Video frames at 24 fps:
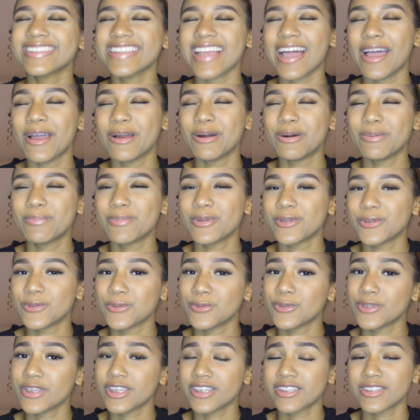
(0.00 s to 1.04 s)
I hope your new
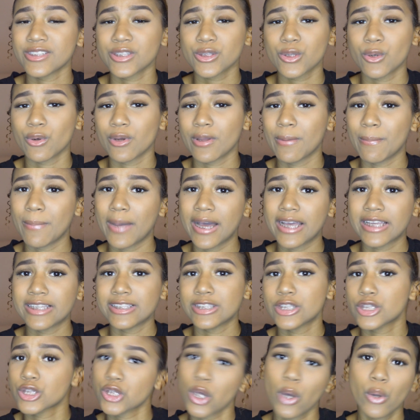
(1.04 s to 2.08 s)
year is going by
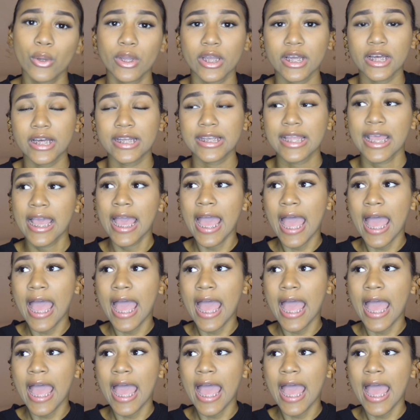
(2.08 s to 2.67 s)
so good,